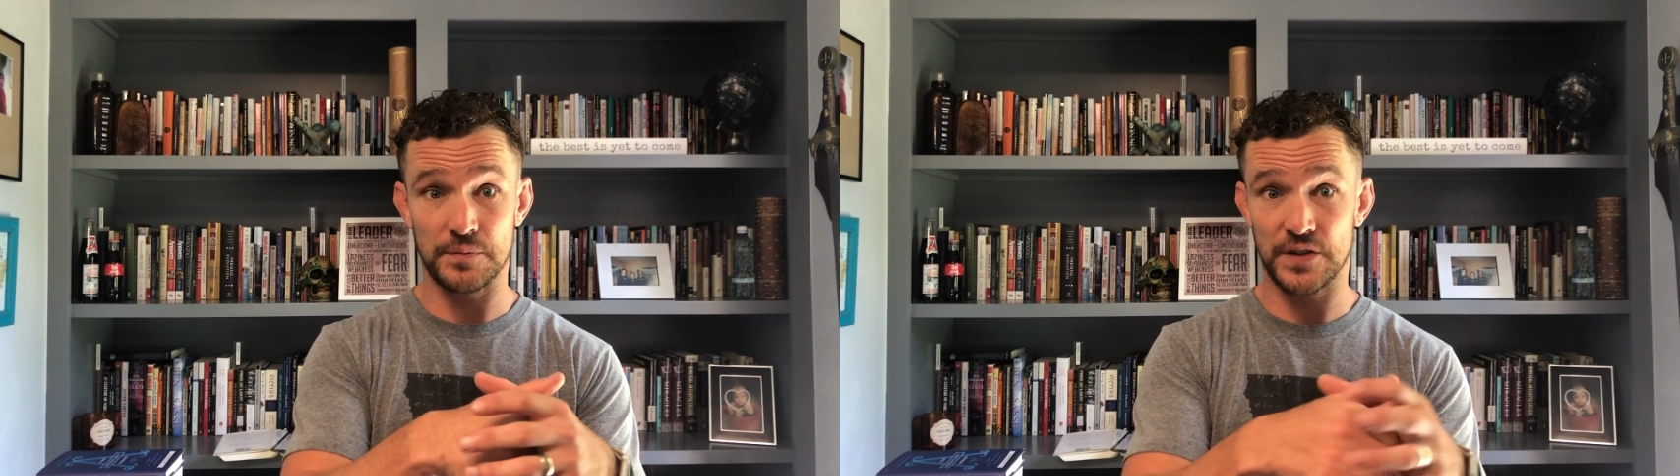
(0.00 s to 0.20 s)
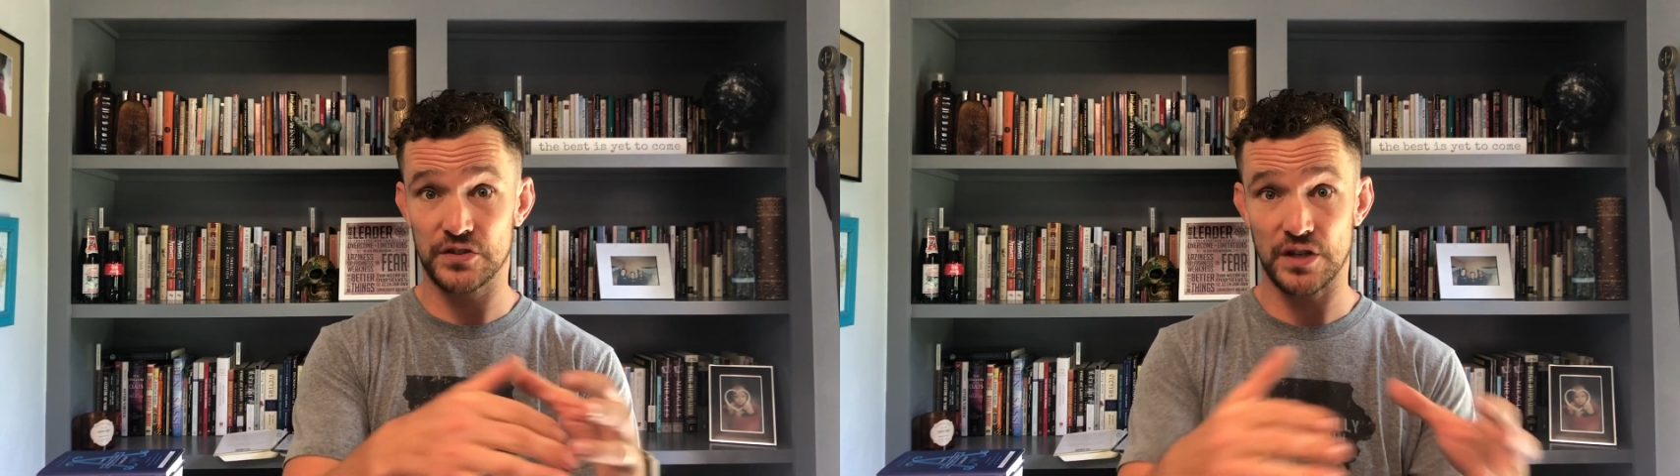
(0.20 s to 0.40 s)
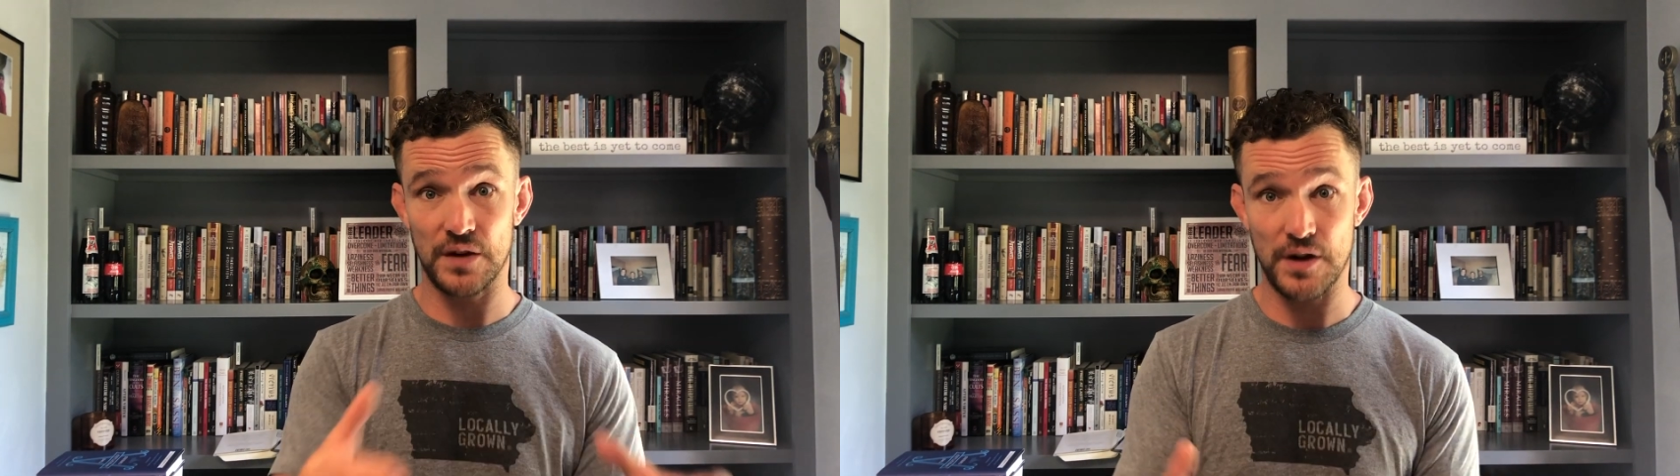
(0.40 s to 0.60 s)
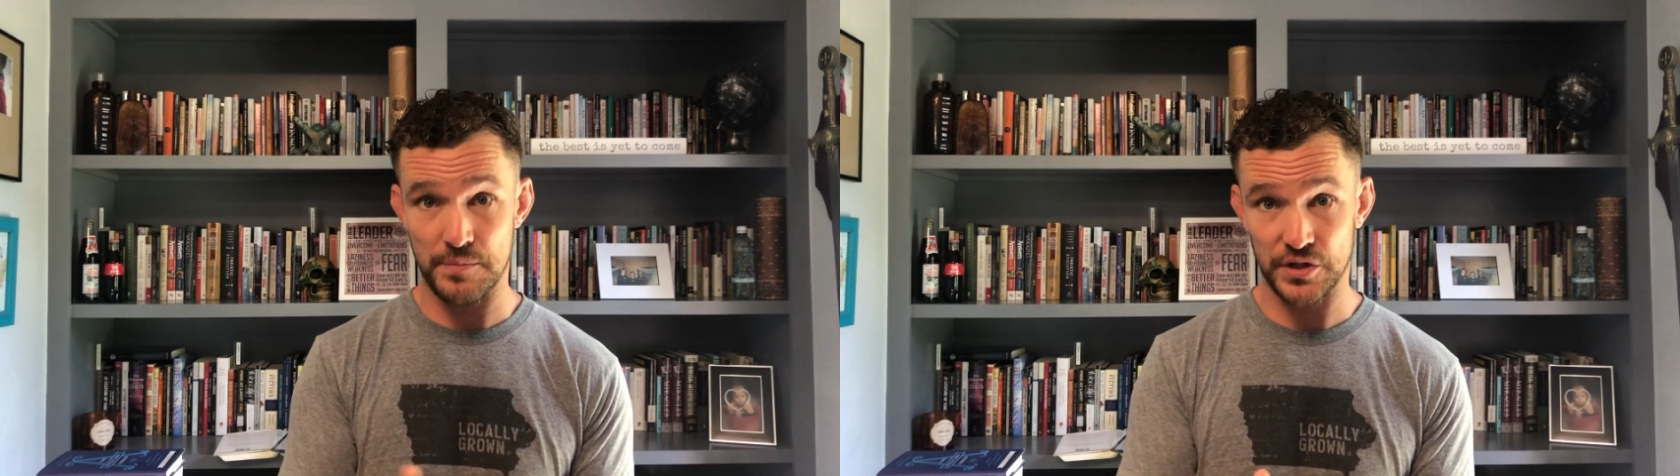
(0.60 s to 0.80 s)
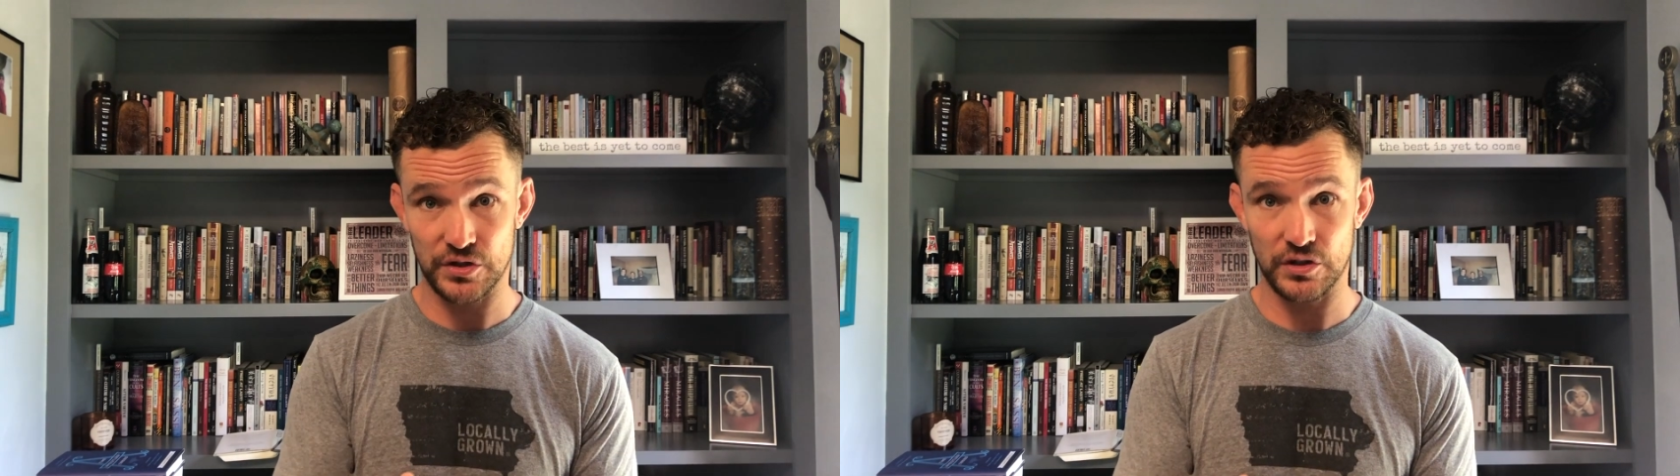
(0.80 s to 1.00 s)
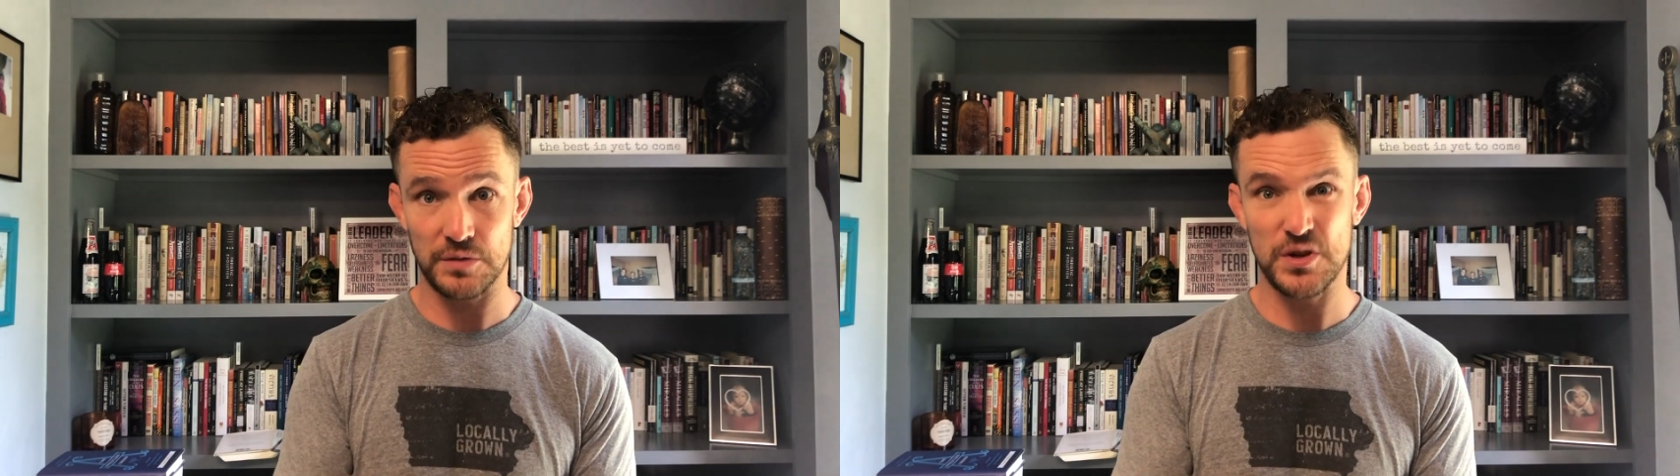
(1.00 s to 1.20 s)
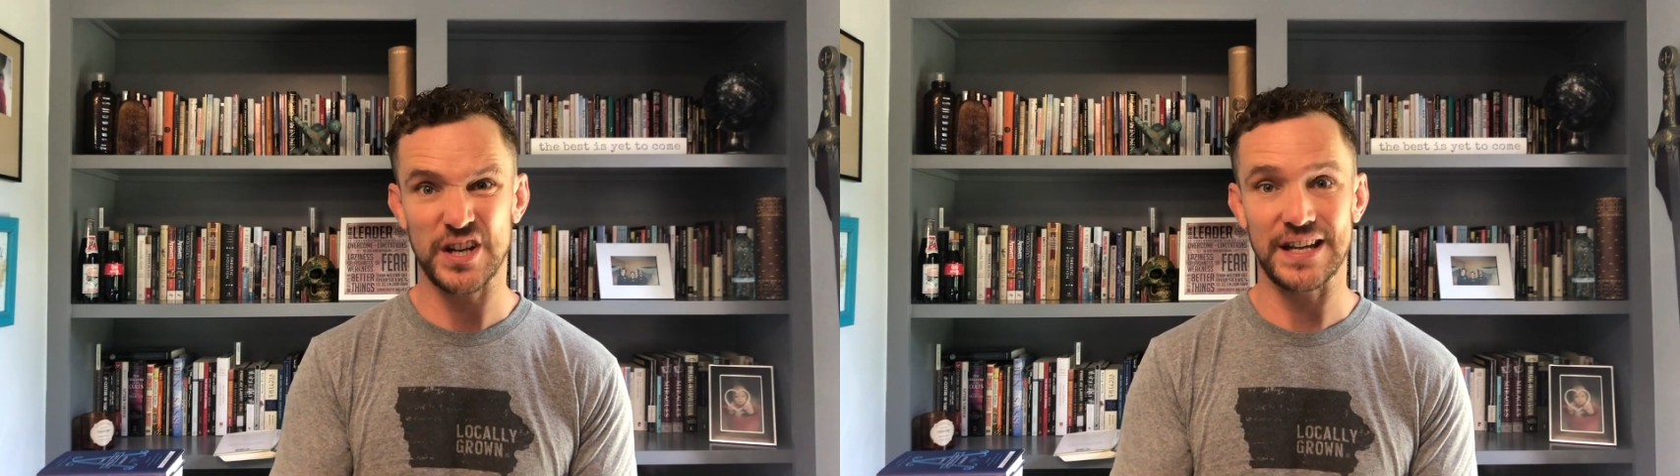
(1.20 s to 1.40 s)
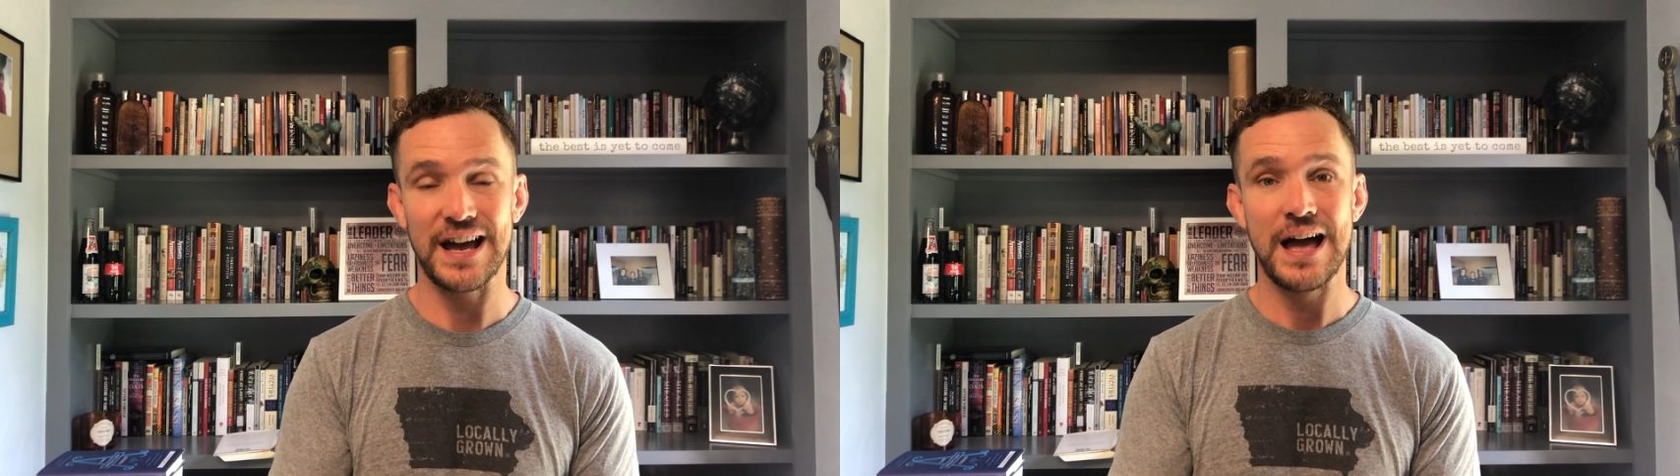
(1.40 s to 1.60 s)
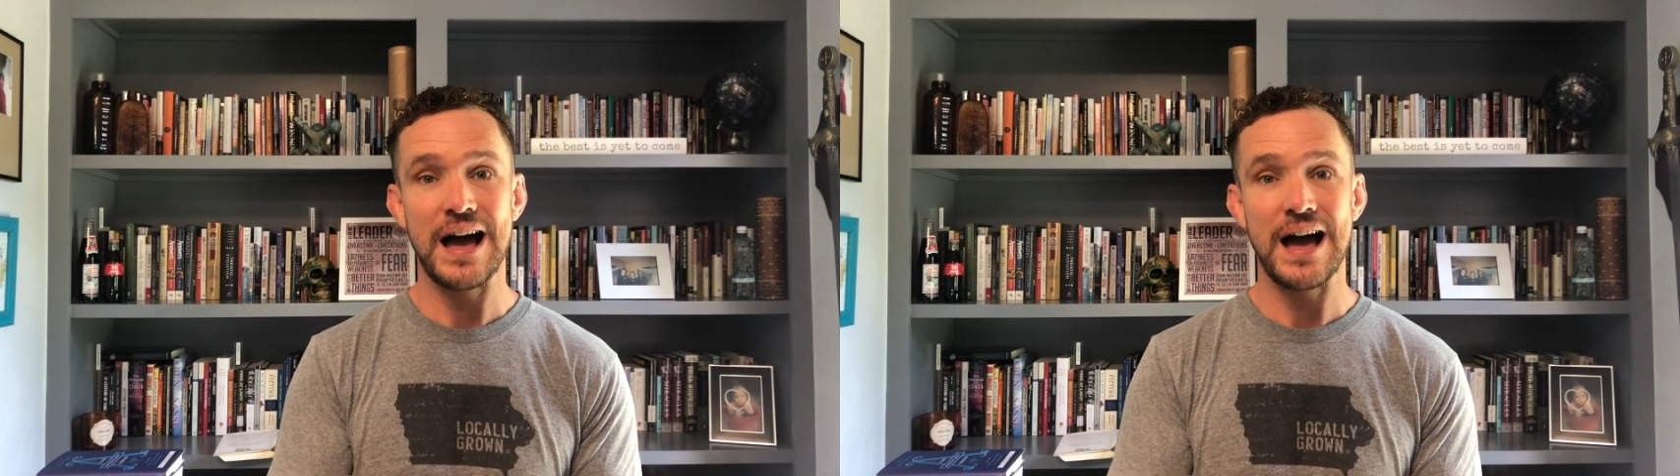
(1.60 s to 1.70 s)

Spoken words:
vision of our missional community.